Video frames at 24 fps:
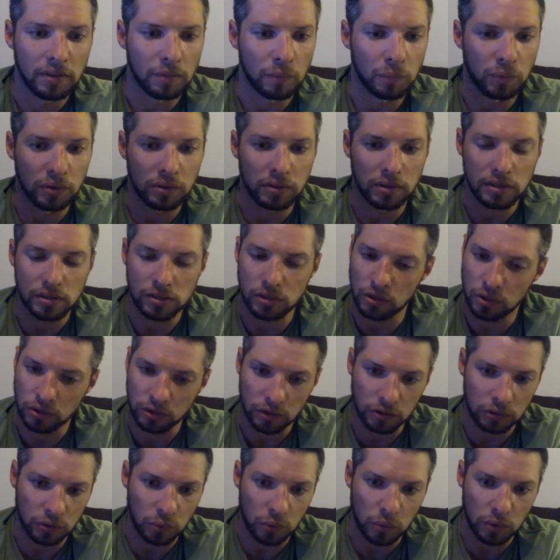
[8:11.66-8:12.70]
With these
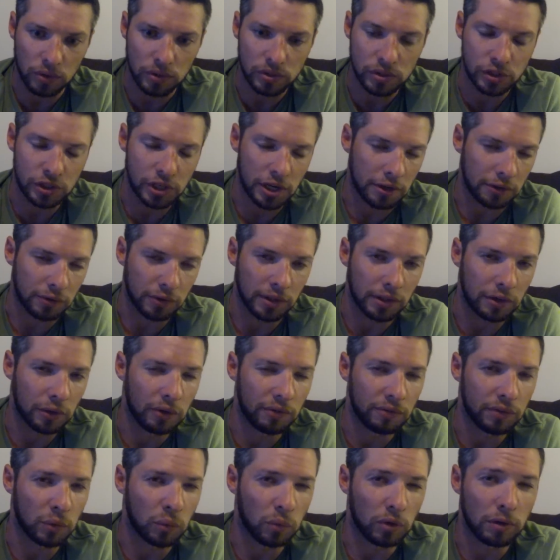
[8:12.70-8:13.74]
longer lures, generally you
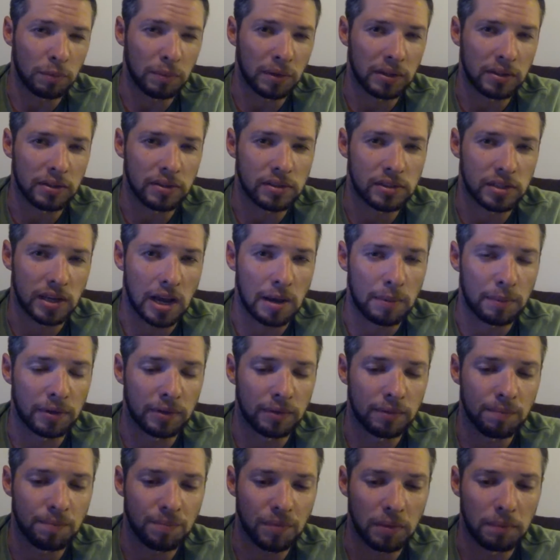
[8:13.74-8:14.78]
don't have to worry about the
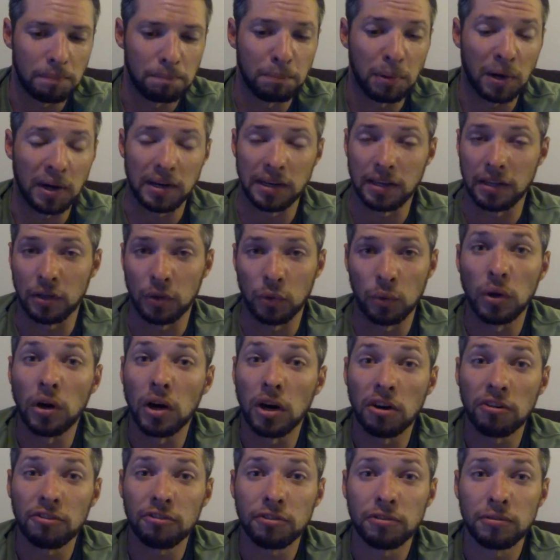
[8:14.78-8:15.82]
salmon biting you
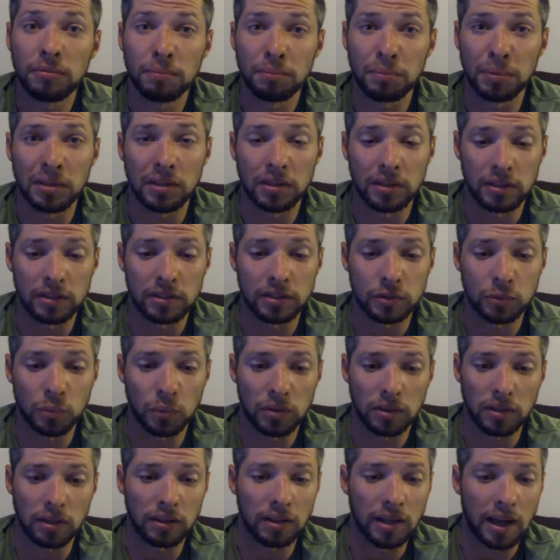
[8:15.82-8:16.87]
off, because
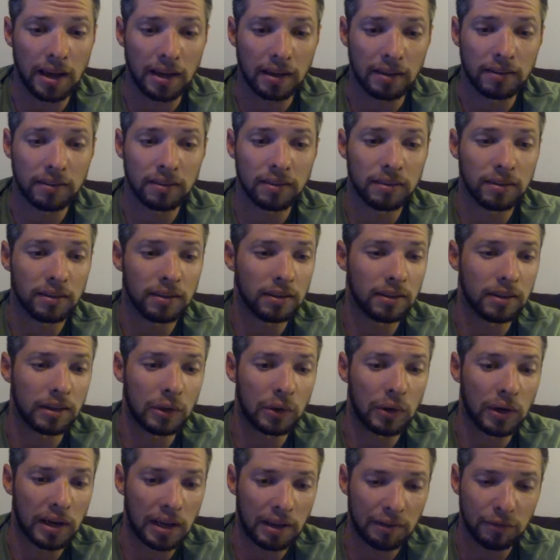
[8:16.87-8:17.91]
with the length,
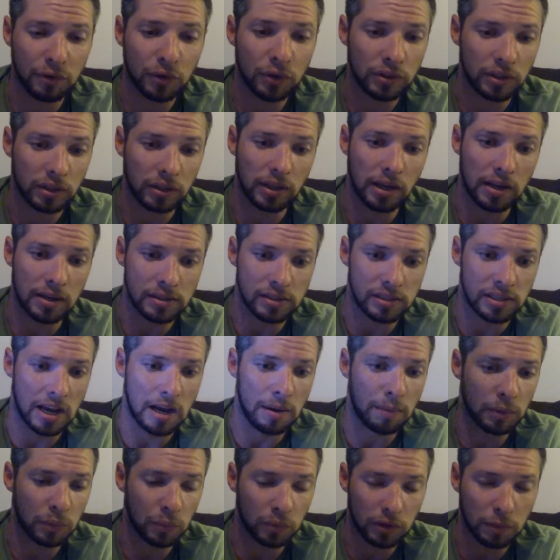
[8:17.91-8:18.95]
I have hooked a lot of
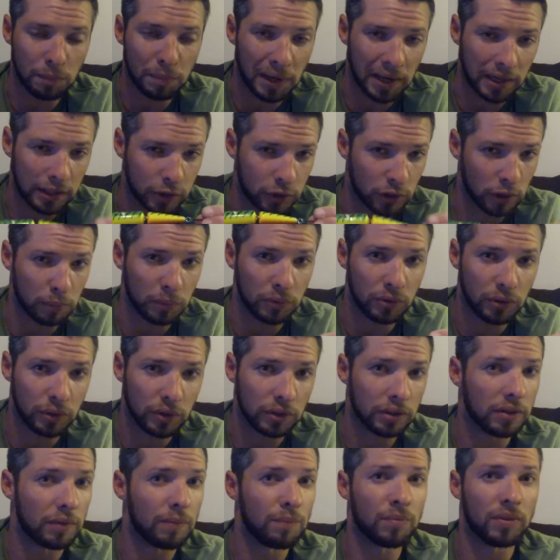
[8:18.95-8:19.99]
salmon with the back treble
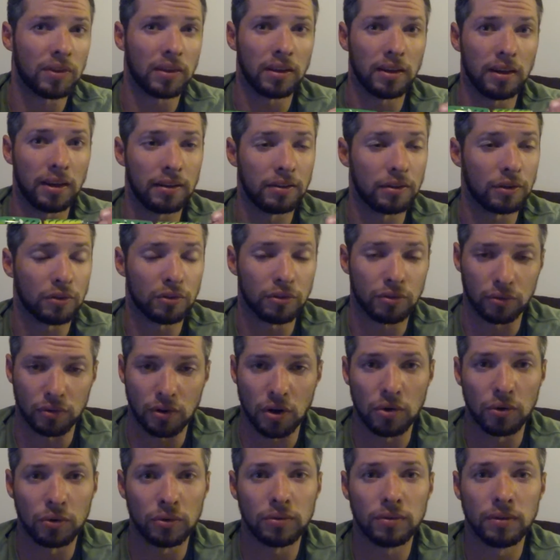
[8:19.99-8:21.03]
hook in their
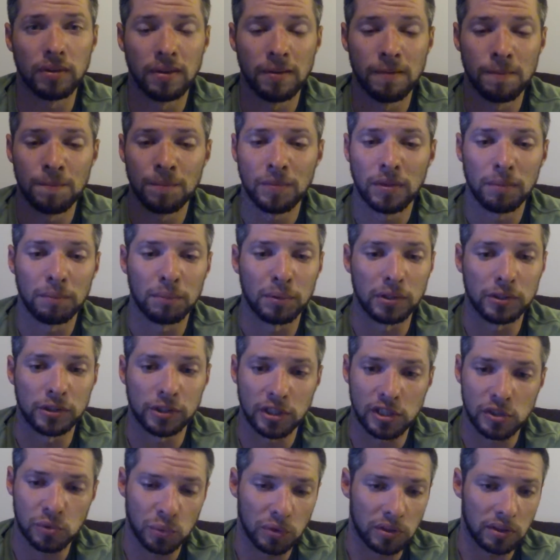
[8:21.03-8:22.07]
throat, but
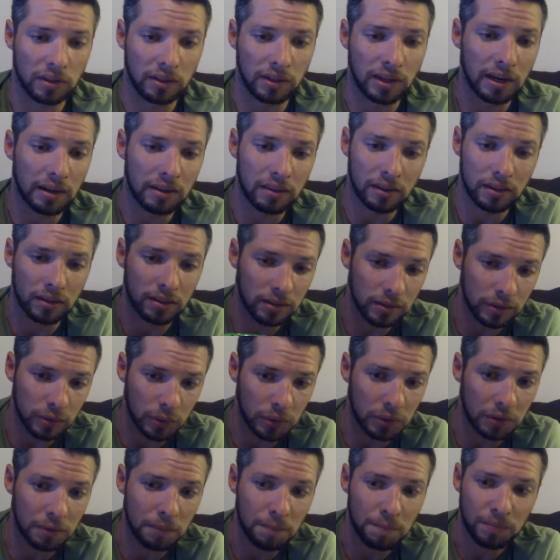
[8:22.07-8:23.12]
just with the length of the
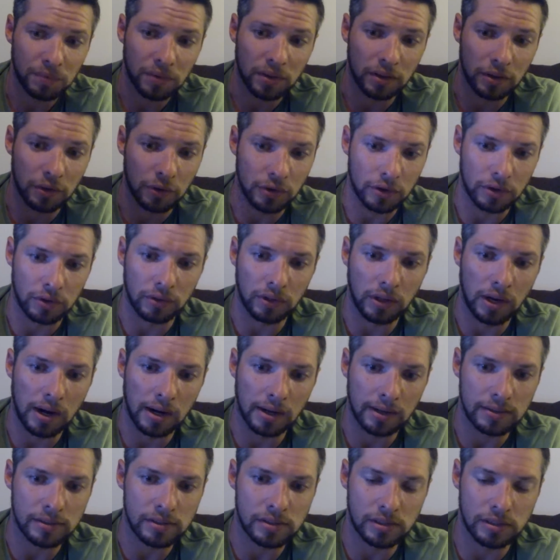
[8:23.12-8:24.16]
lure, your
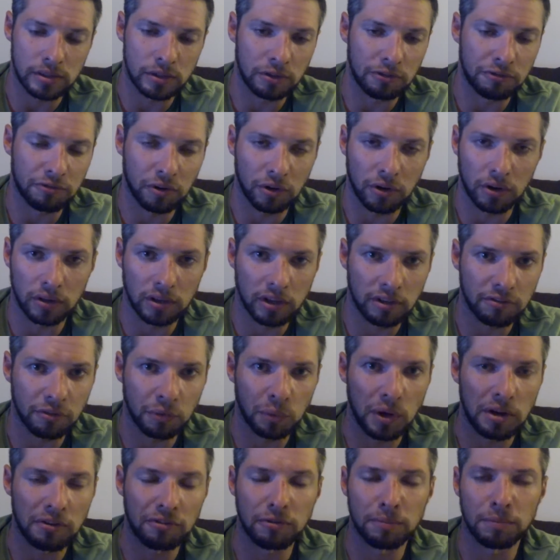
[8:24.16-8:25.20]
line is still far enough
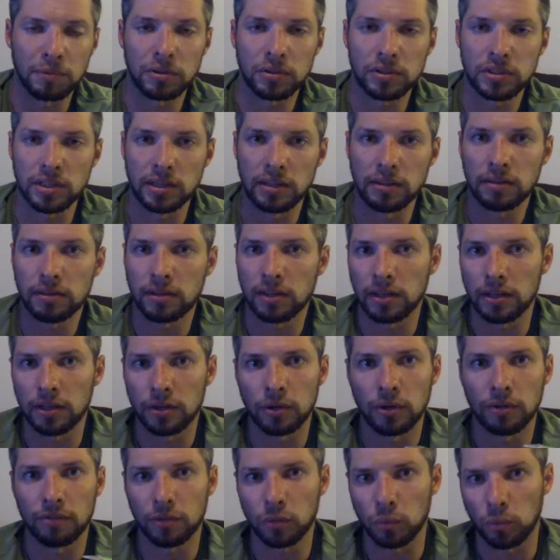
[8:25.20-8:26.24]
away from their teeth that you
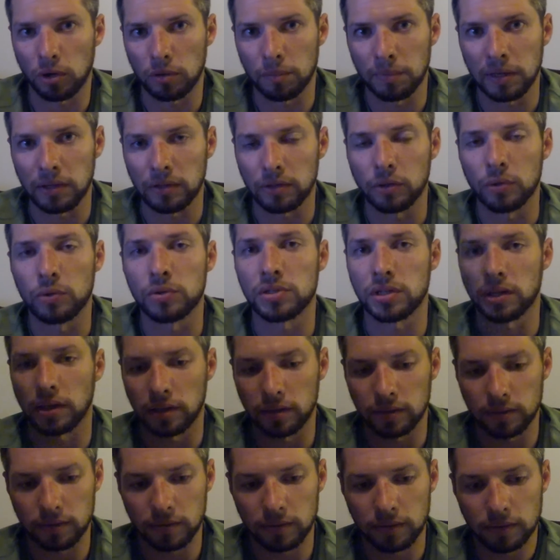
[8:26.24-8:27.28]
don't have to worry about losing it.